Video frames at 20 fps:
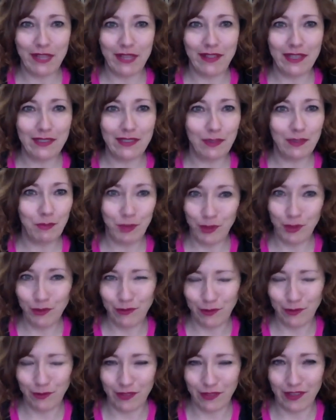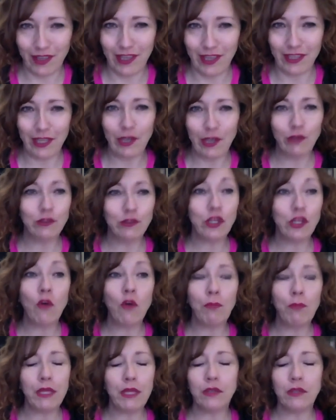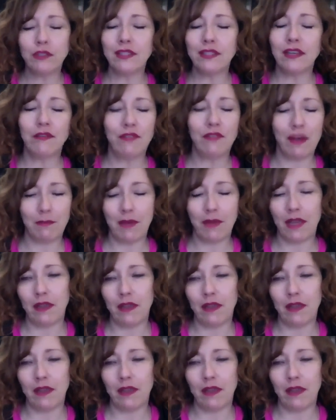and that's a beautiful thing. Don't beat yourself up.